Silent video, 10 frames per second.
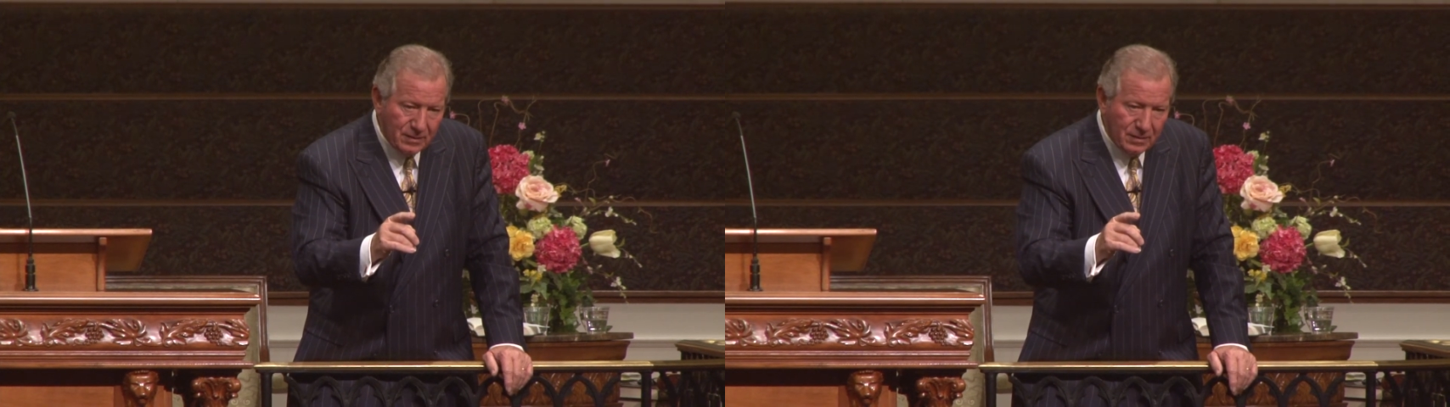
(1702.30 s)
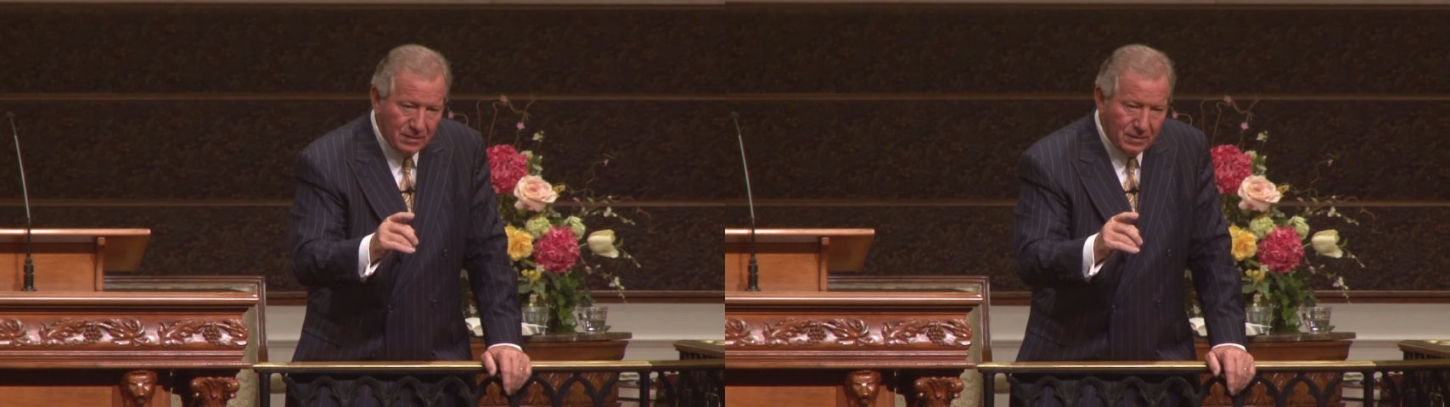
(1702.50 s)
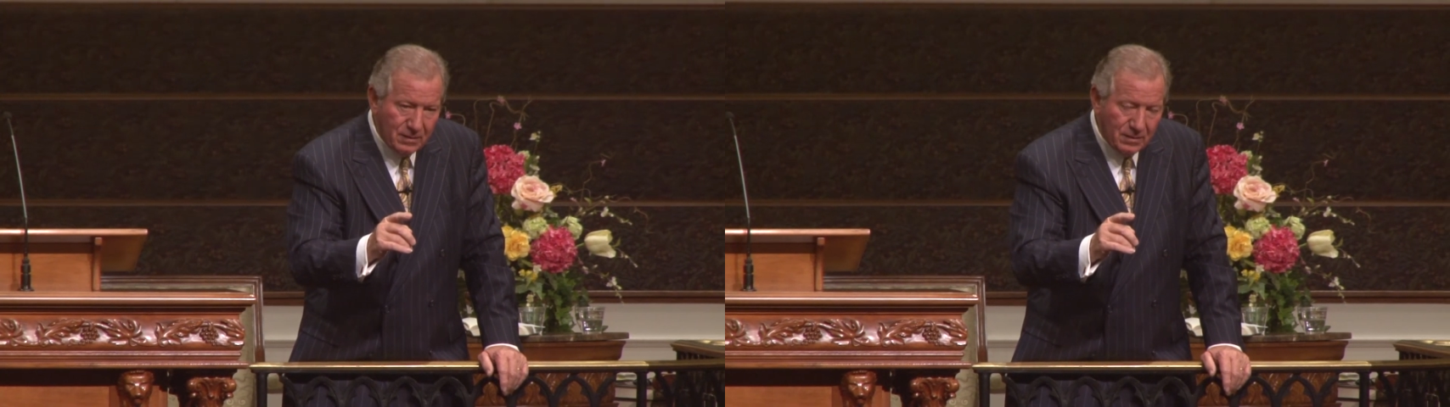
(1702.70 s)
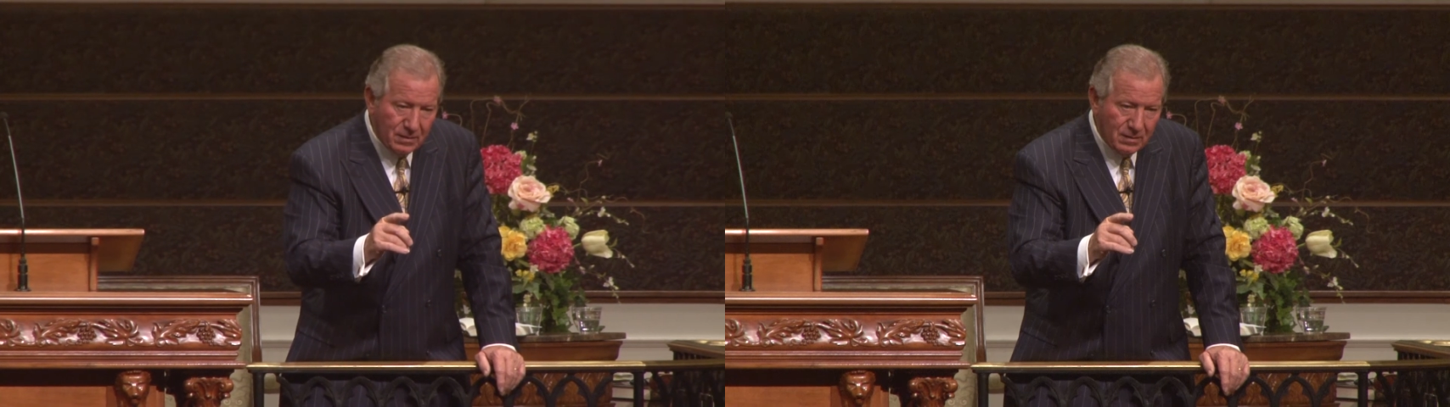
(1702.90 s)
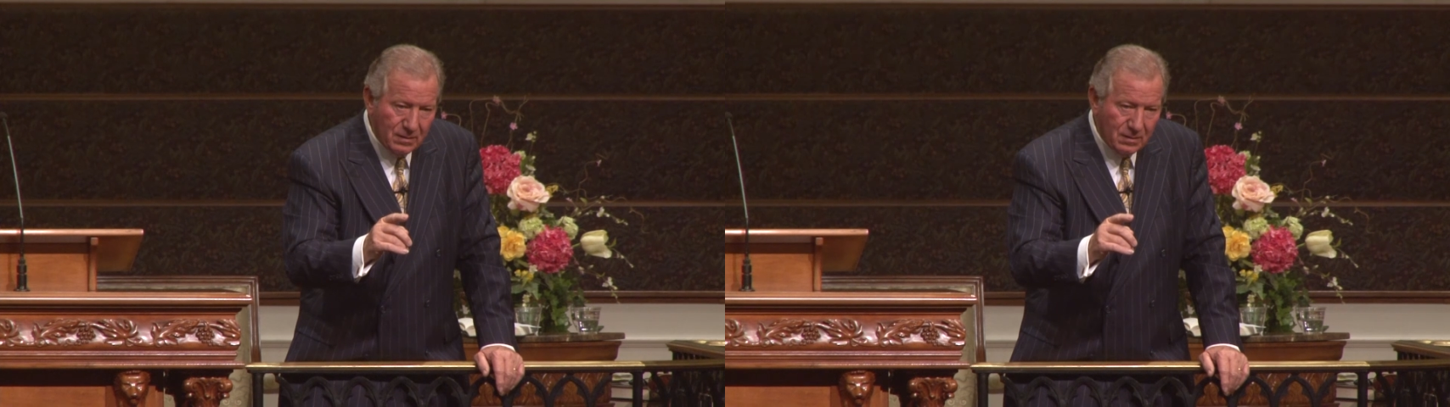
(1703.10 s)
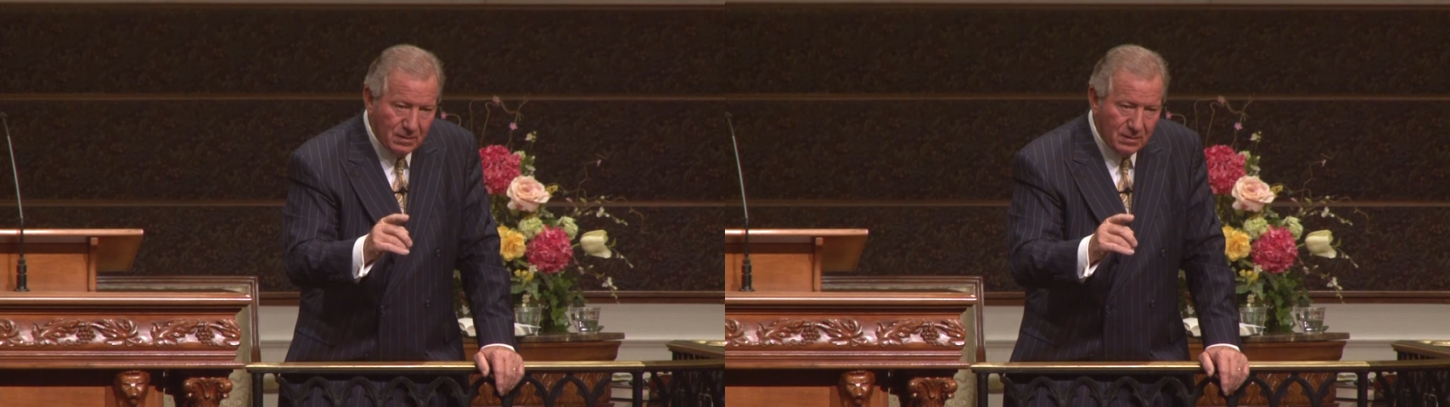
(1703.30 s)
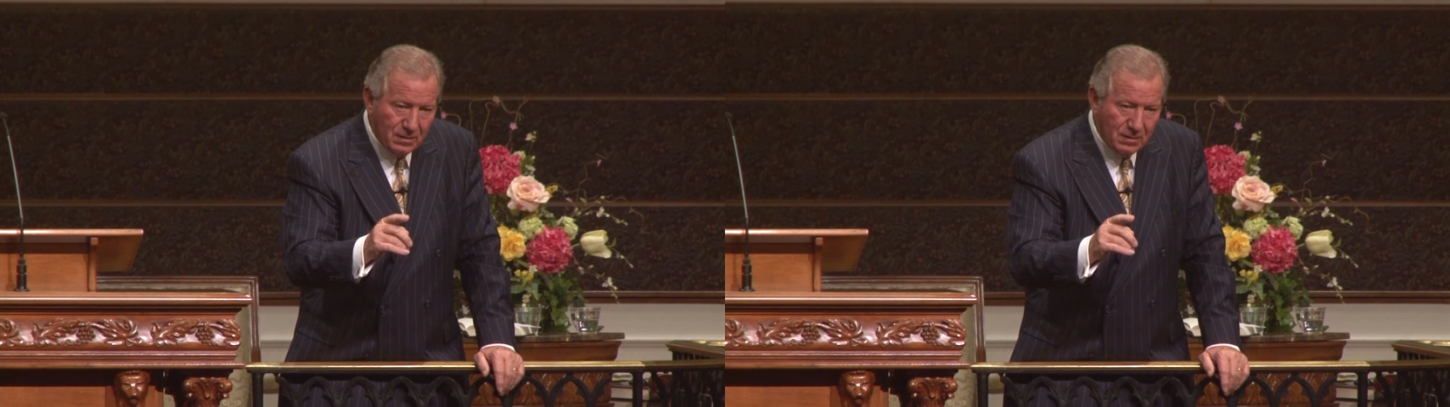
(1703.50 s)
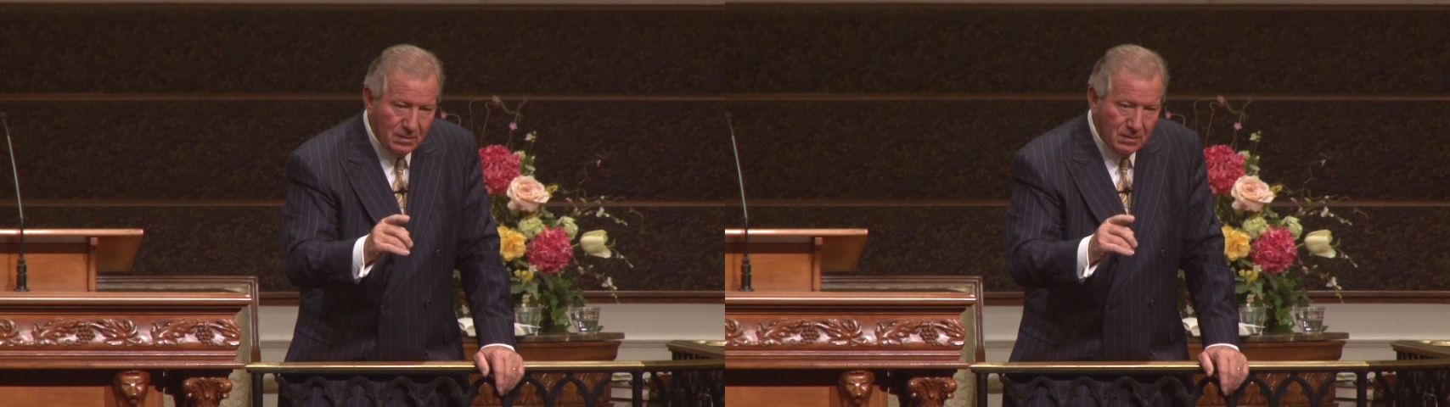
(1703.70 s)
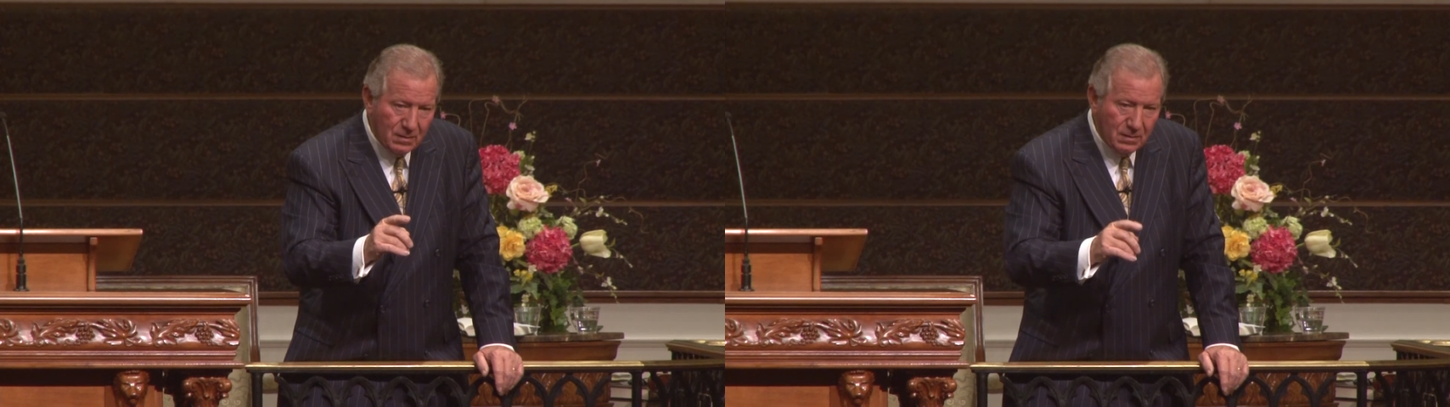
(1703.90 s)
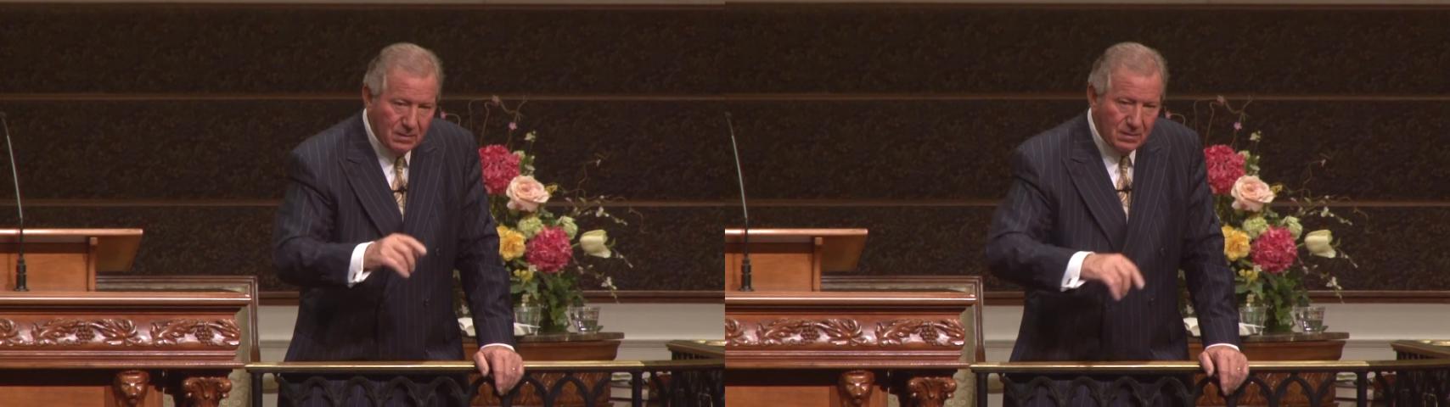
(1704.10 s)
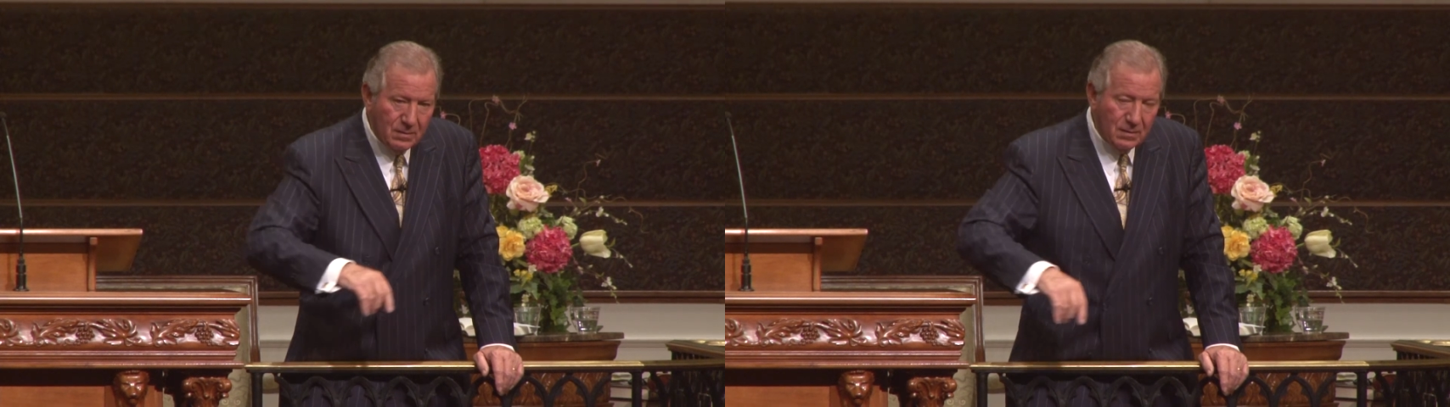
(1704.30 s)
Nobody speaks.